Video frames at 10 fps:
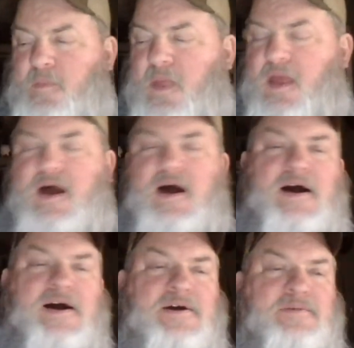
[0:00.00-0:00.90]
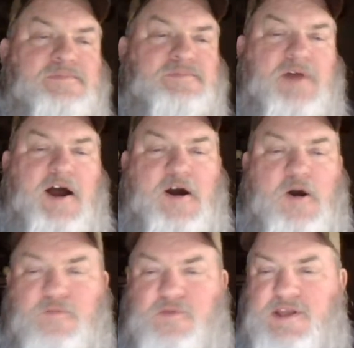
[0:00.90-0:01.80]
on?
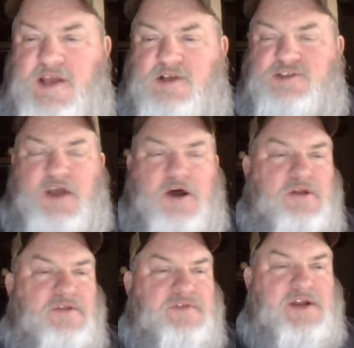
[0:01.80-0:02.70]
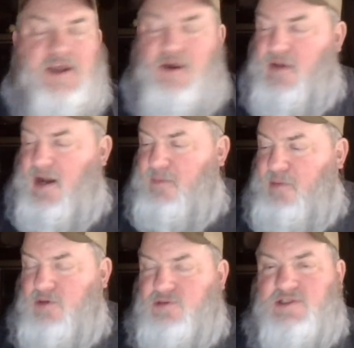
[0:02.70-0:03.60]
Hopefully y'all saw the video that I
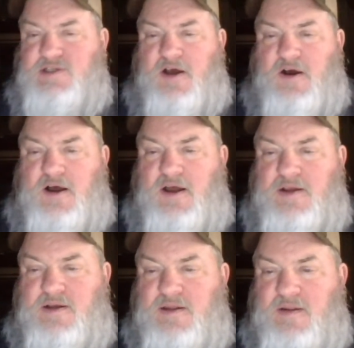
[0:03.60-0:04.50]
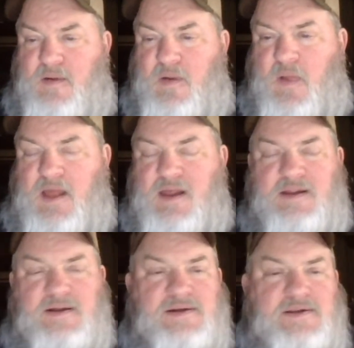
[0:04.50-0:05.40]
posted on
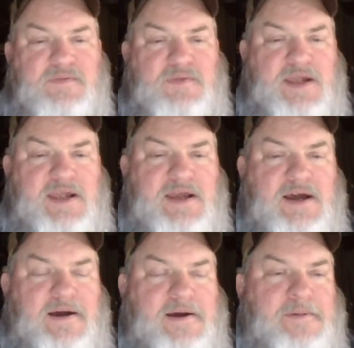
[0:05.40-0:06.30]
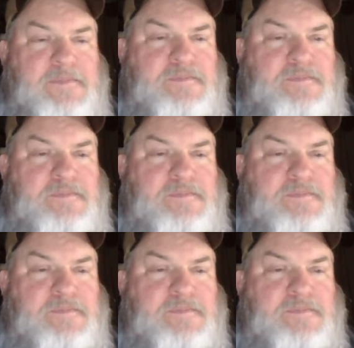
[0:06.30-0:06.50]
the